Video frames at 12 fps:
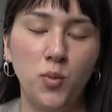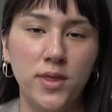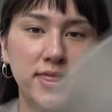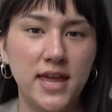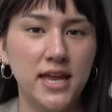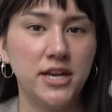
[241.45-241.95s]

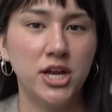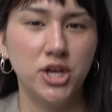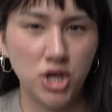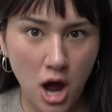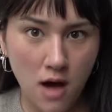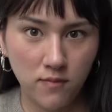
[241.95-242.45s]
within a
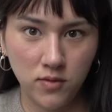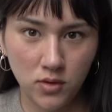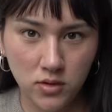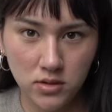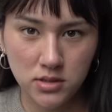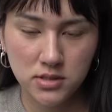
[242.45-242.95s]

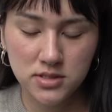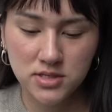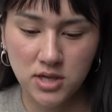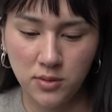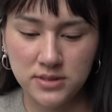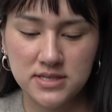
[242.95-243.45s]
novel.
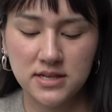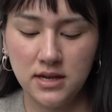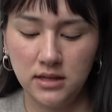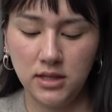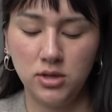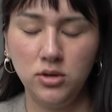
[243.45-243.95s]
So it's
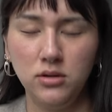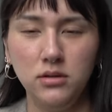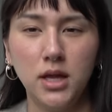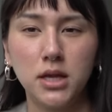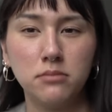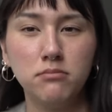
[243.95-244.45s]
a little
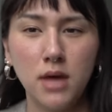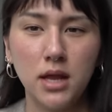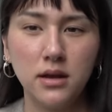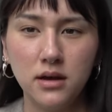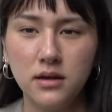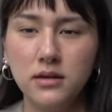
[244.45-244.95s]
like
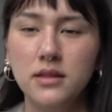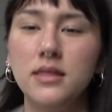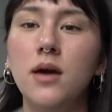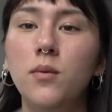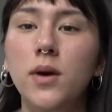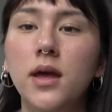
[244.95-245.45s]
meta in
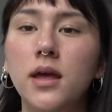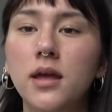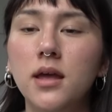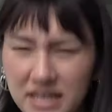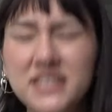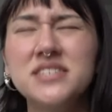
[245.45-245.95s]
that
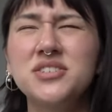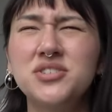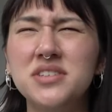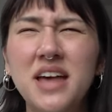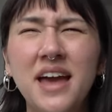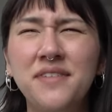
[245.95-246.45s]
way. It's
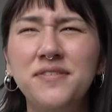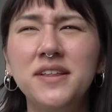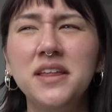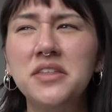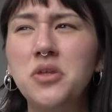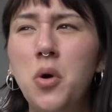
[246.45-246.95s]
just, I feel
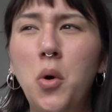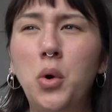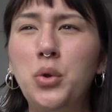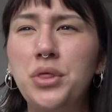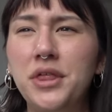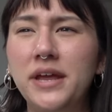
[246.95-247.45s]
like the
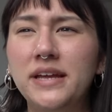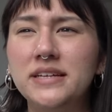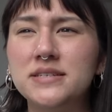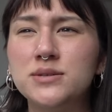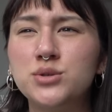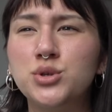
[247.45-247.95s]
whole thing
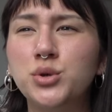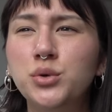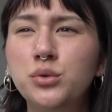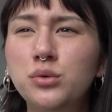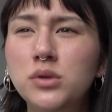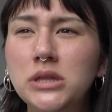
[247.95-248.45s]
is
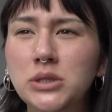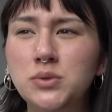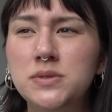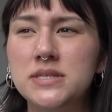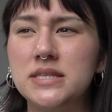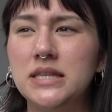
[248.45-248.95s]
too
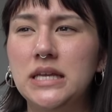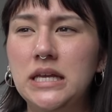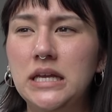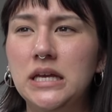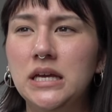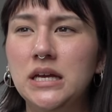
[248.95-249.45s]

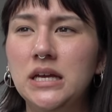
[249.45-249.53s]
loosely,